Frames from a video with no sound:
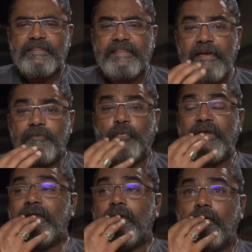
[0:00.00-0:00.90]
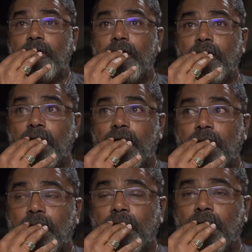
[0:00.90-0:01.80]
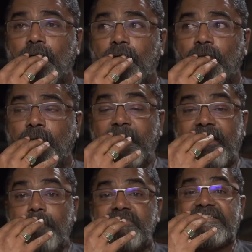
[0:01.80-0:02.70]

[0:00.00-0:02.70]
Then we become